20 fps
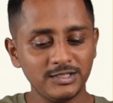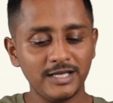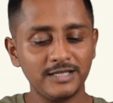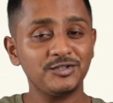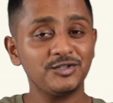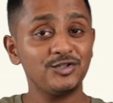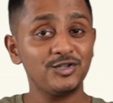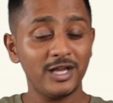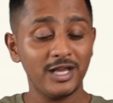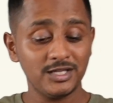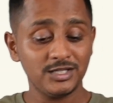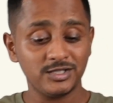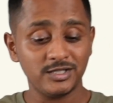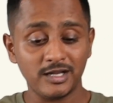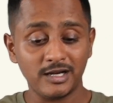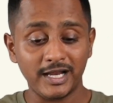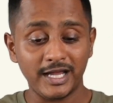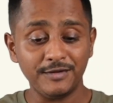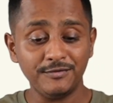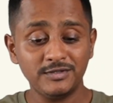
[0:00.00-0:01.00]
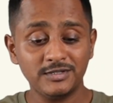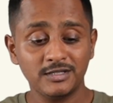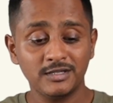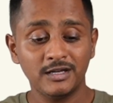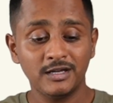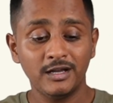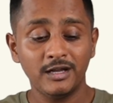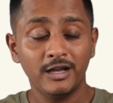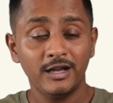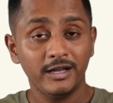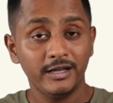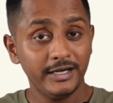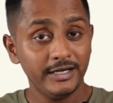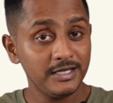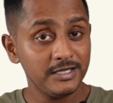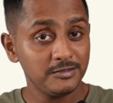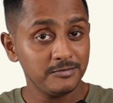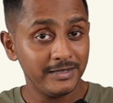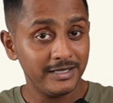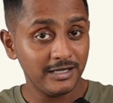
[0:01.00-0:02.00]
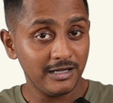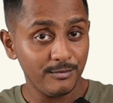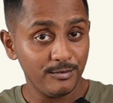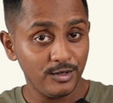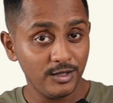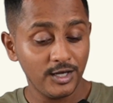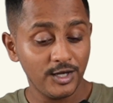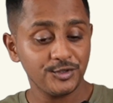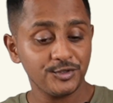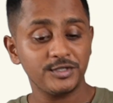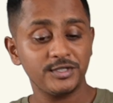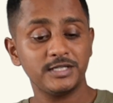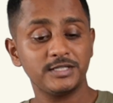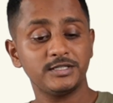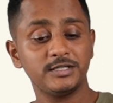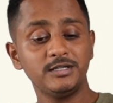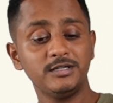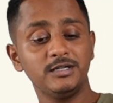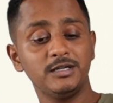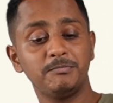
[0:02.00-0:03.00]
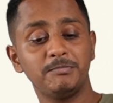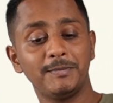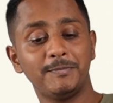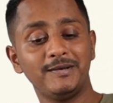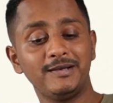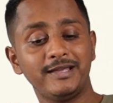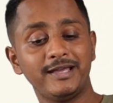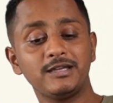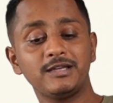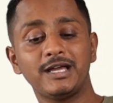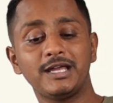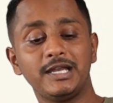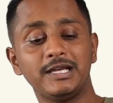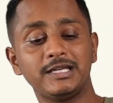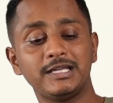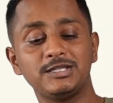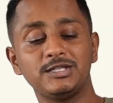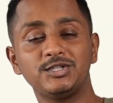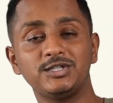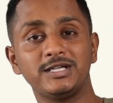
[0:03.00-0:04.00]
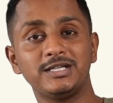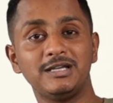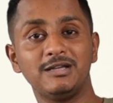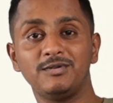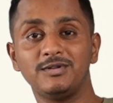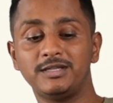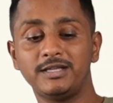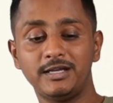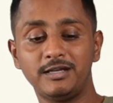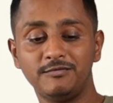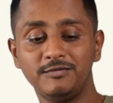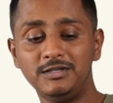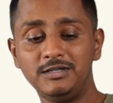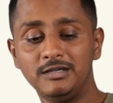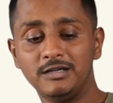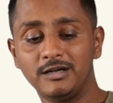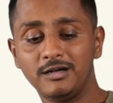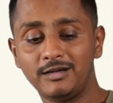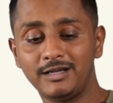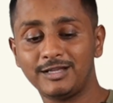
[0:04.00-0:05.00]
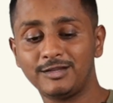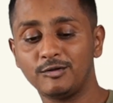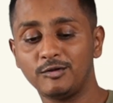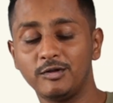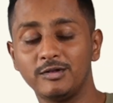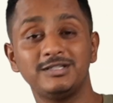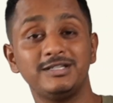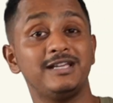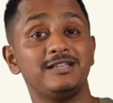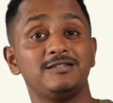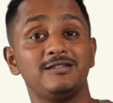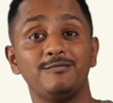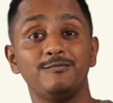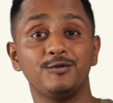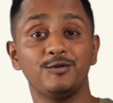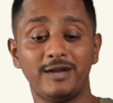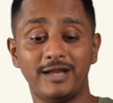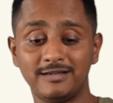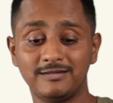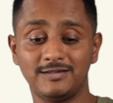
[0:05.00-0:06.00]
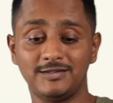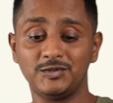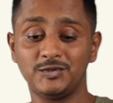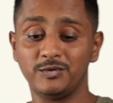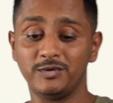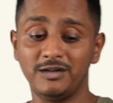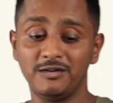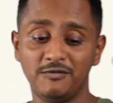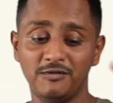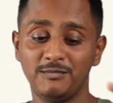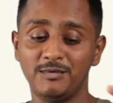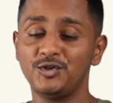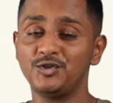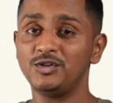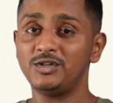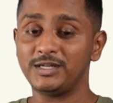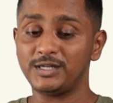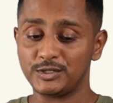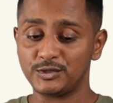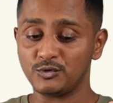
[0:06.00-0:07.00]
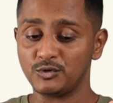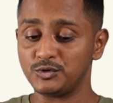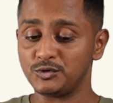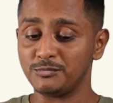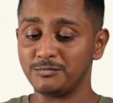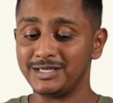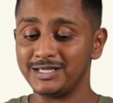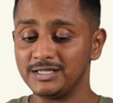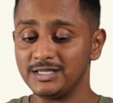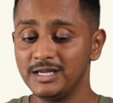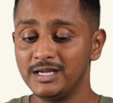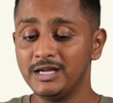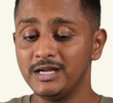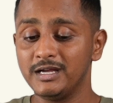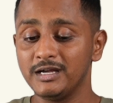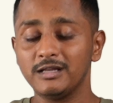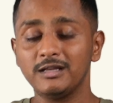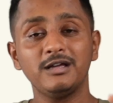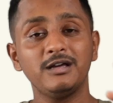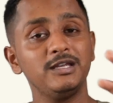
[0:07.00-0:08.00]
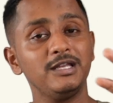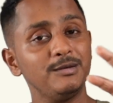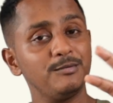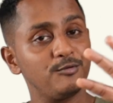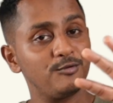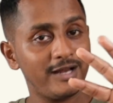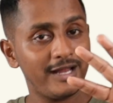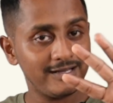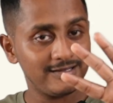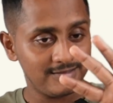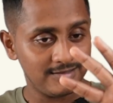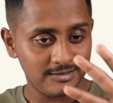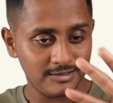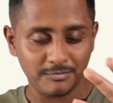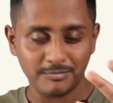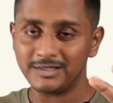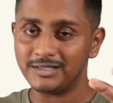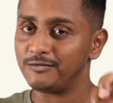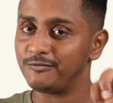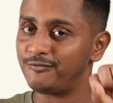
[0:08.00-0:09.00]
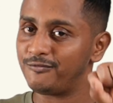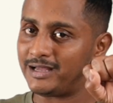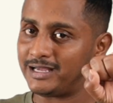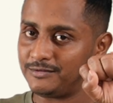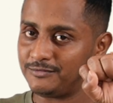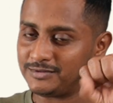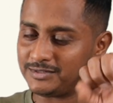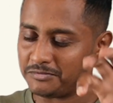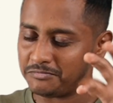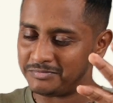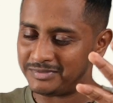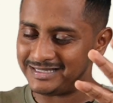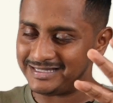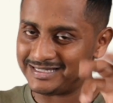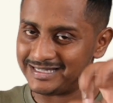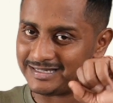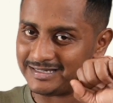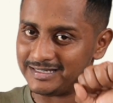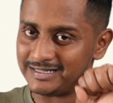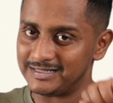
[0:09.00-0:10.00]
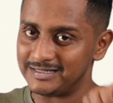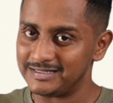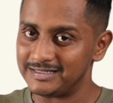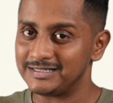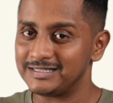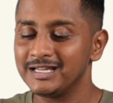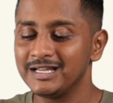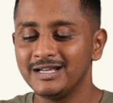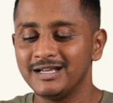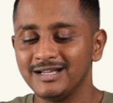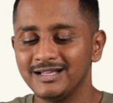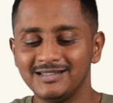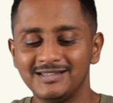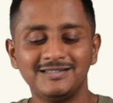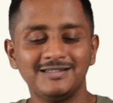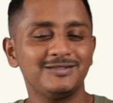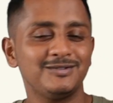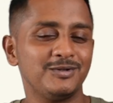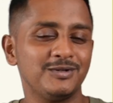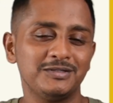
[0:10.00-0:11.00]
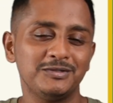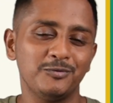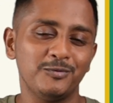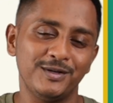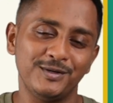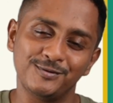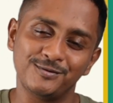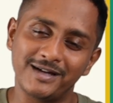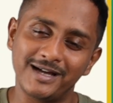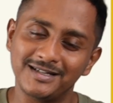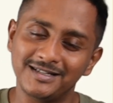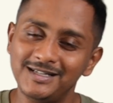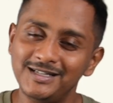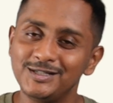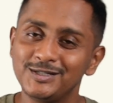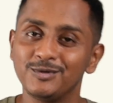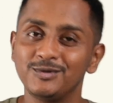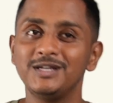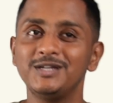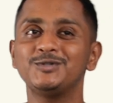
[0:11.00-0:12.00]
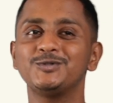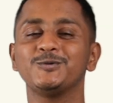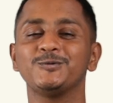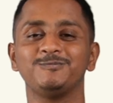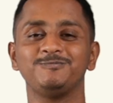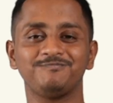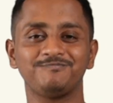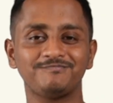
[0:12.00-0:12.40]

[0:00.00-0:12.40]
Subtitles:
has changed our lives. It has made communication easier. People can connect instantly with anyone. Technology has improved access to information. It has also made learning more accessible. The 5 simple sentences. This is not the way you write it. You need to